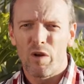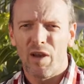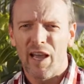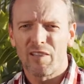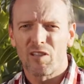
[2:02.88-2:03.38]

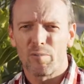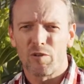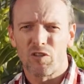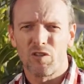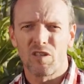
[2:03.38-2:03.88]
we've had the
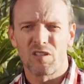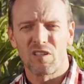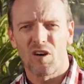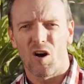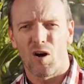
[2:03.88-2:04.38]

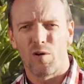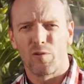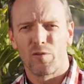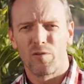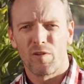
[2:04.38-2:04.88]
opportunity
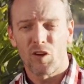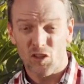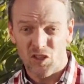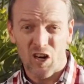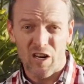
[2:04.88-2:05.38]
of
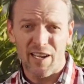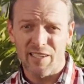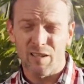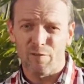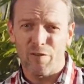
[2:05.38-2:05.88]

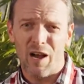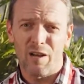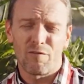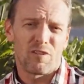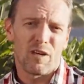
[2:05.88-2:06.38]
consolidating
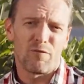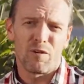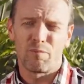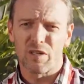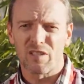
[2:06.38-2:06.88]
5
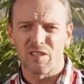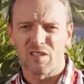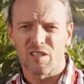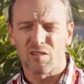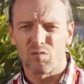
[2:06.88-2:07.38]
different
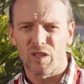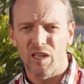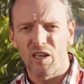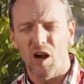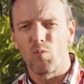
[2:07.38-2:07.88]
businesses
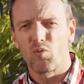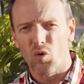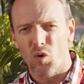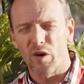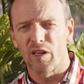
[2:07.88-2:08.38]
within our
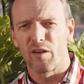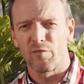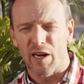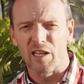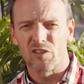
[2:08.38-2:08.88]
broader
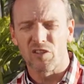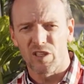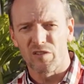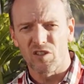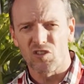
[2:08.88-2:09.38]
financial
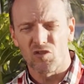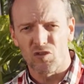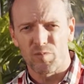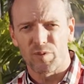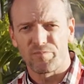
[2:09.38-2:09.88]
services group.